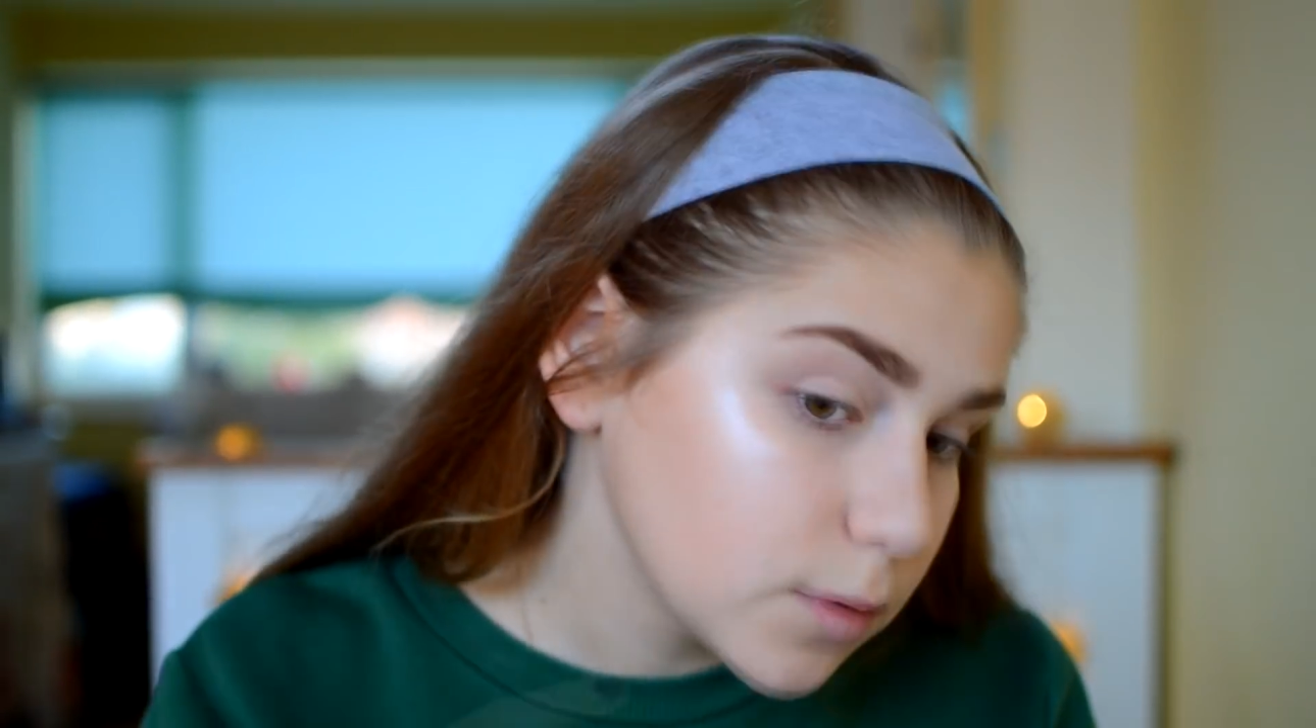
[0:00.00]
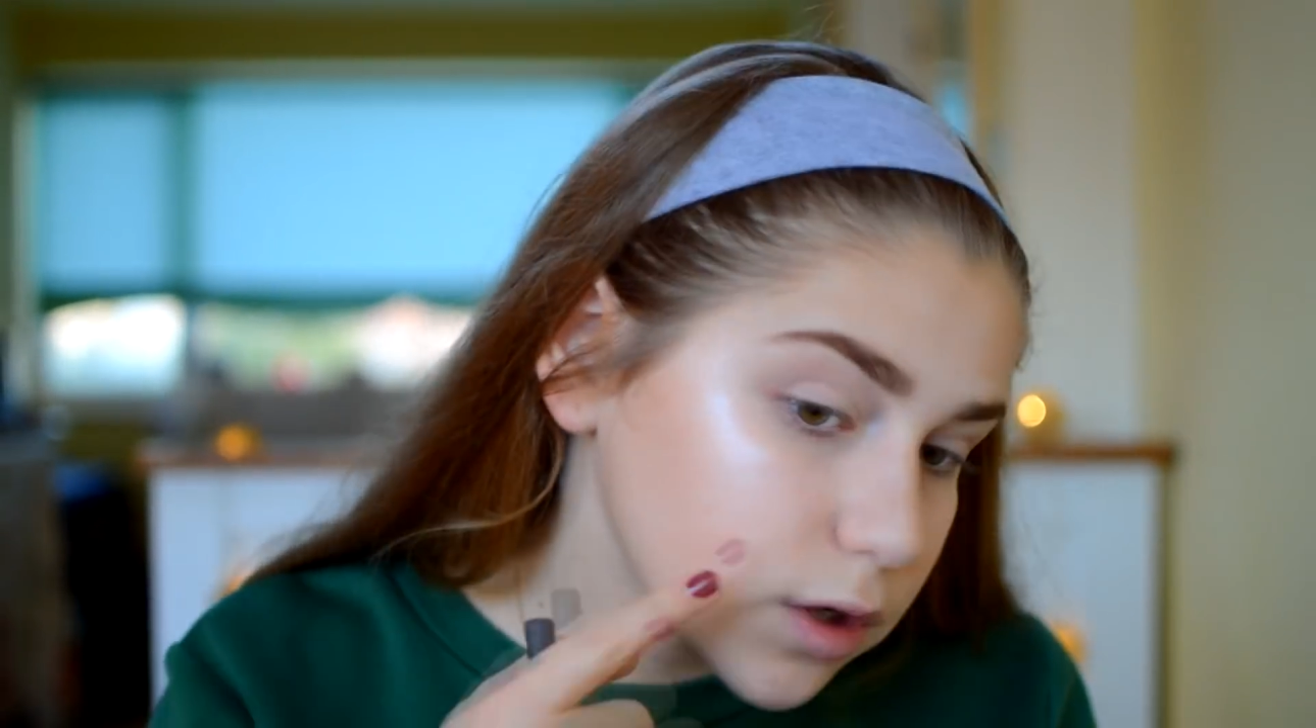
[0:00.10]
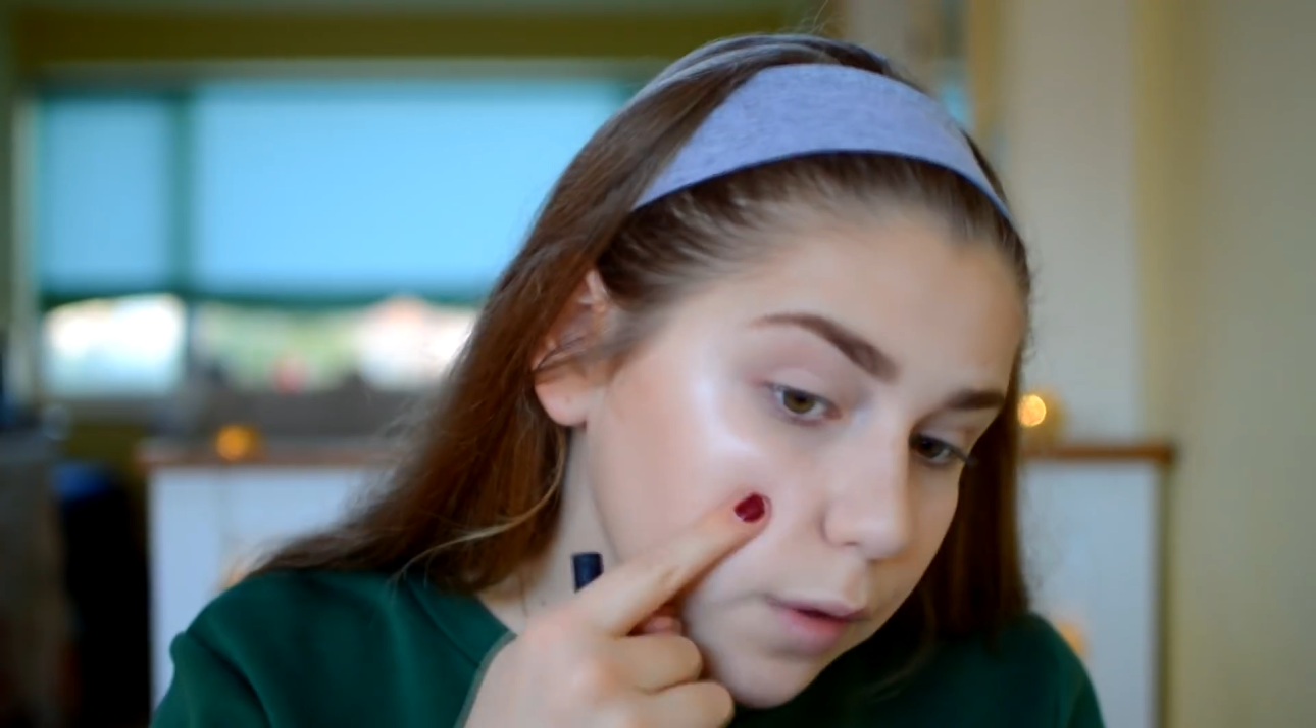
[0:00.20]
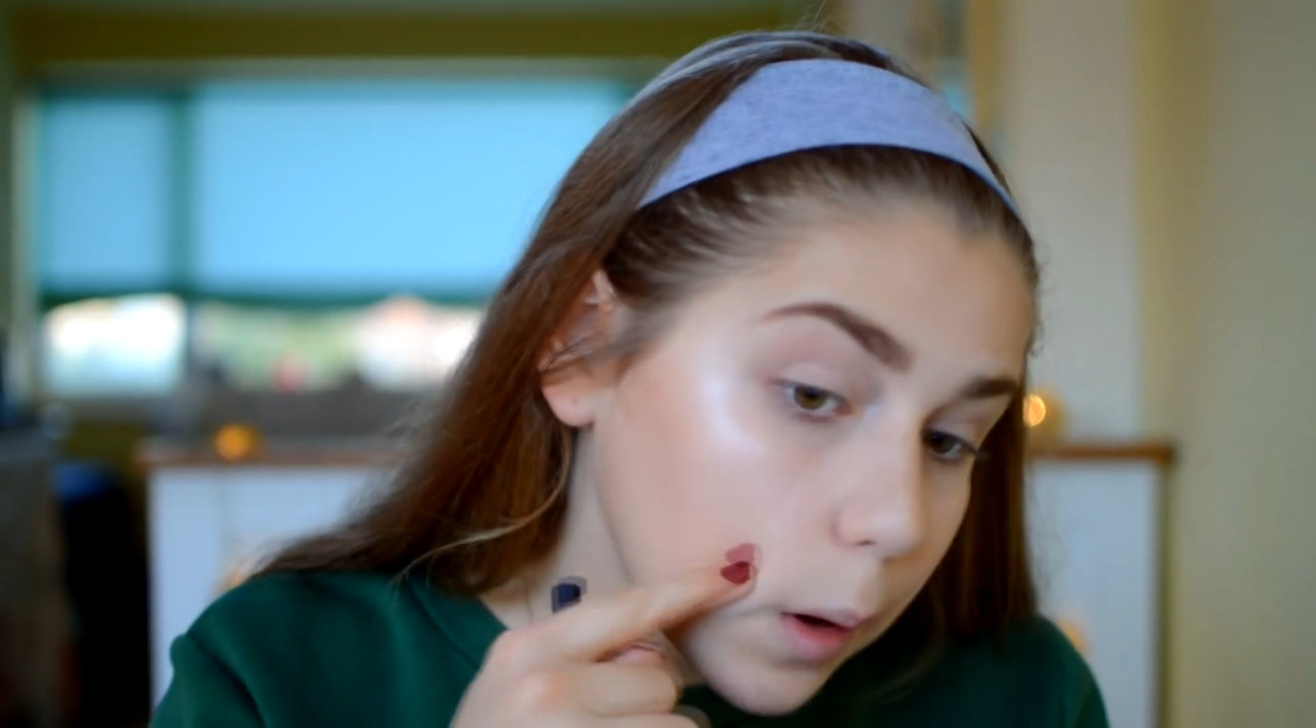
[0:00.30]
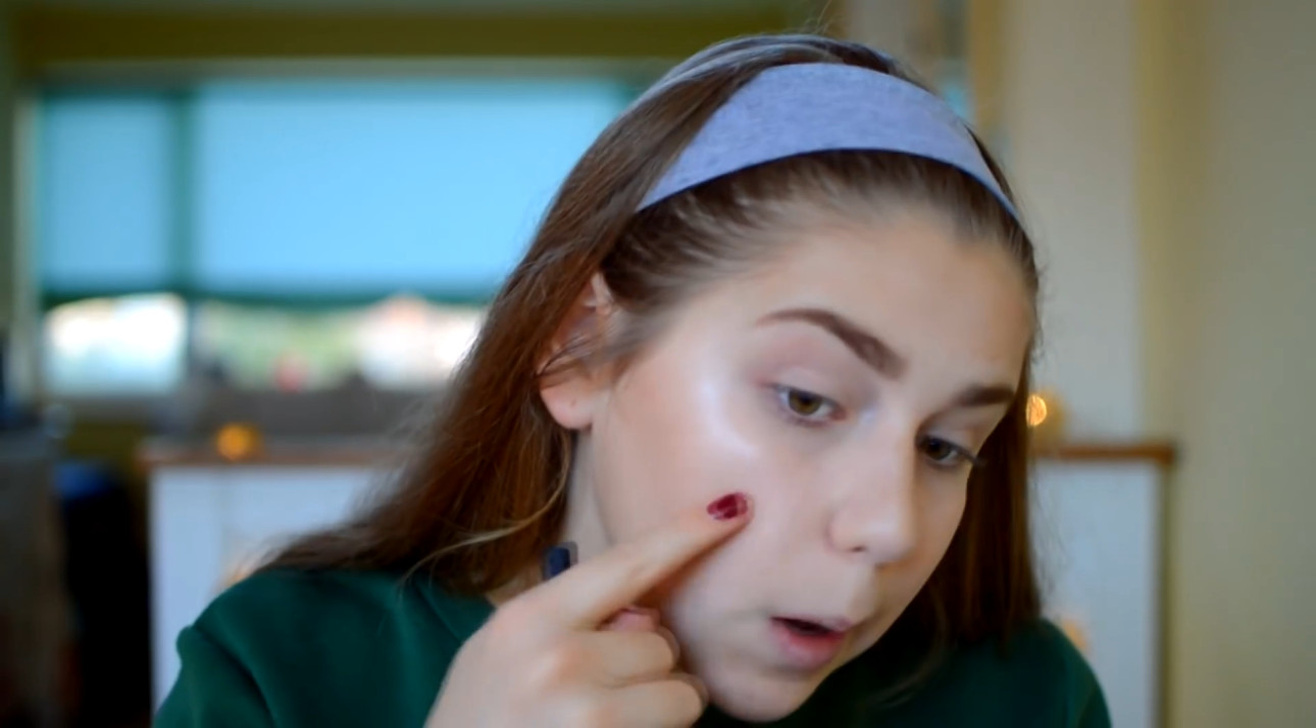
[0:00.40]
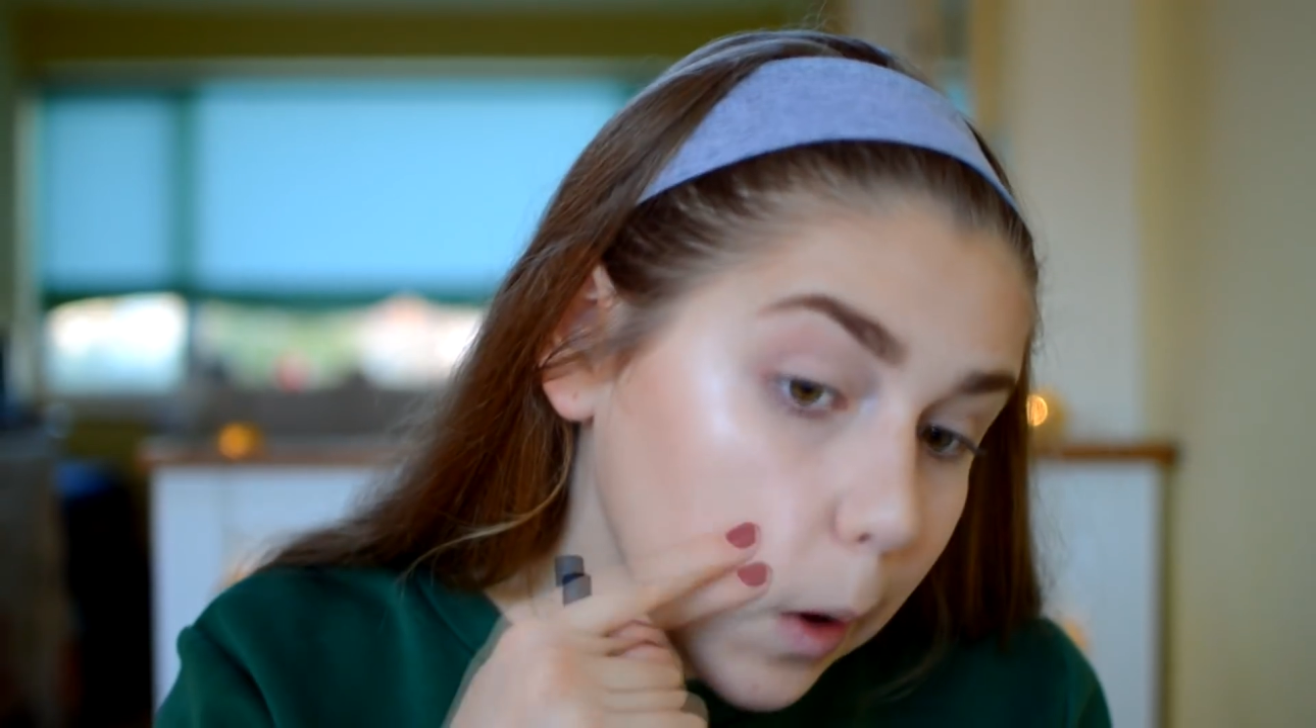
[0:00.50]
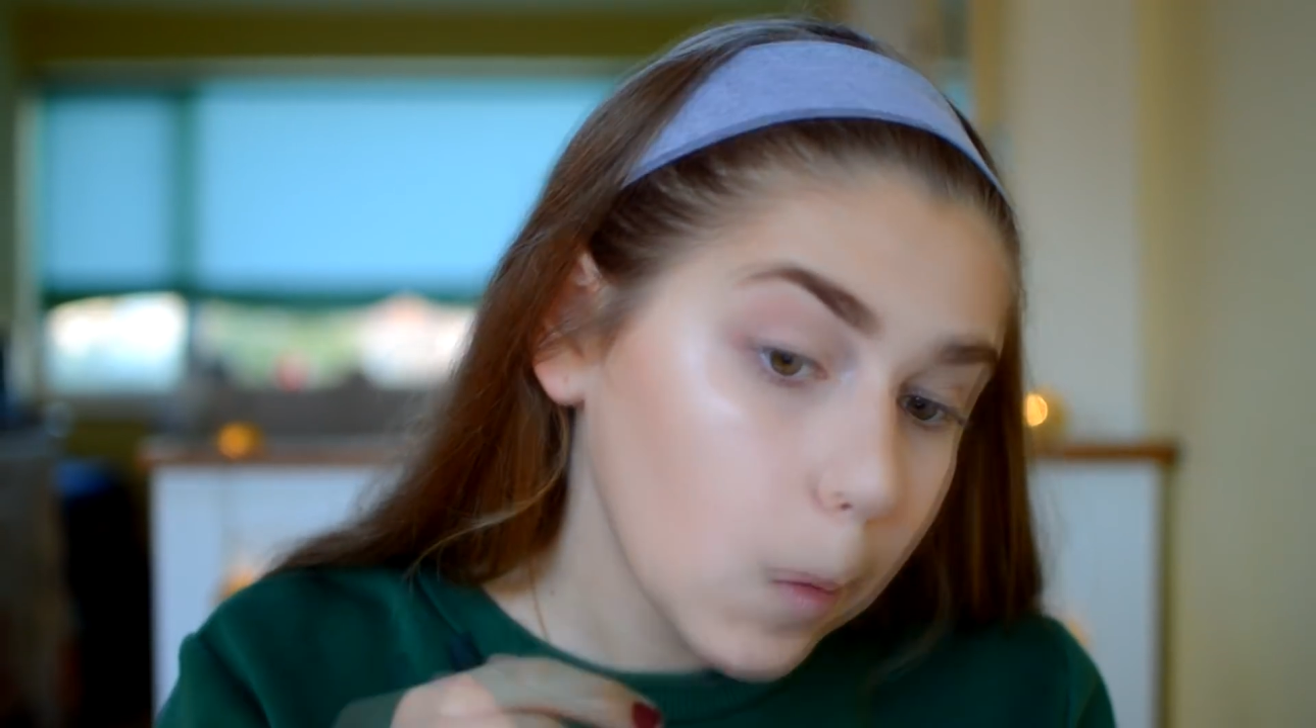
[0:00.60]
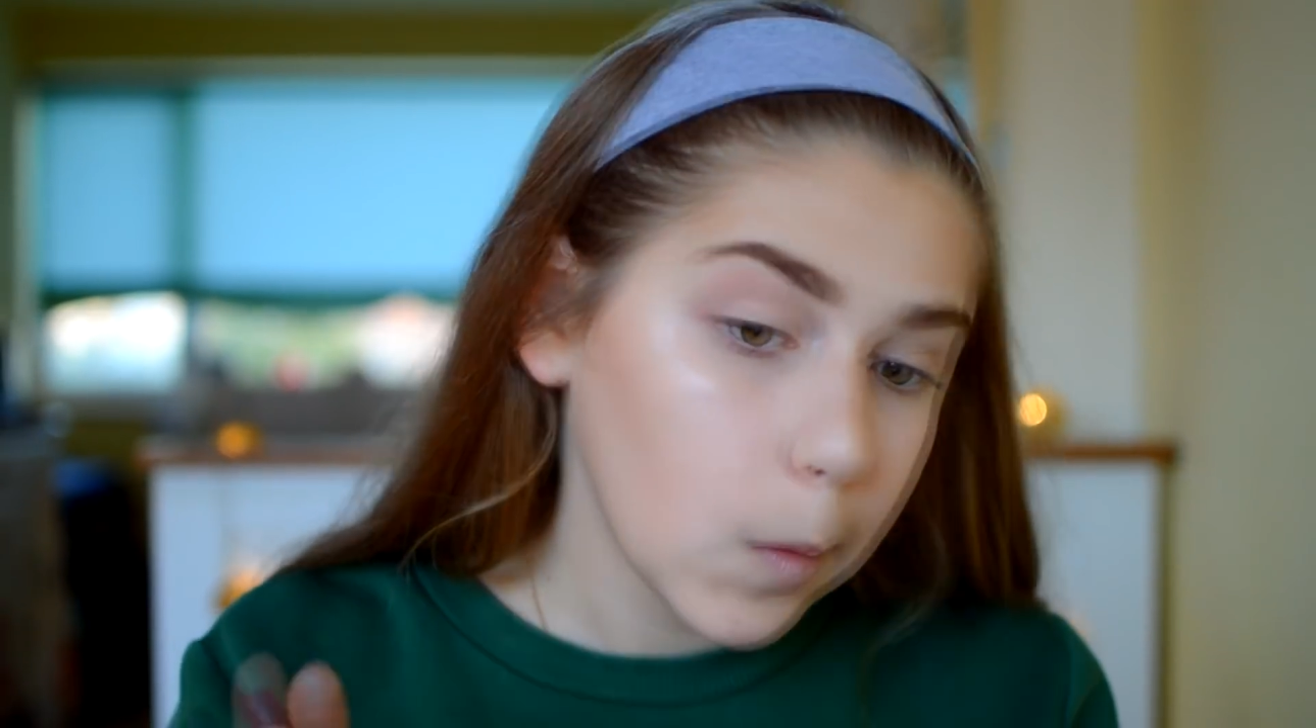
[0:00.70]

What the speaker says: smudge everywhere.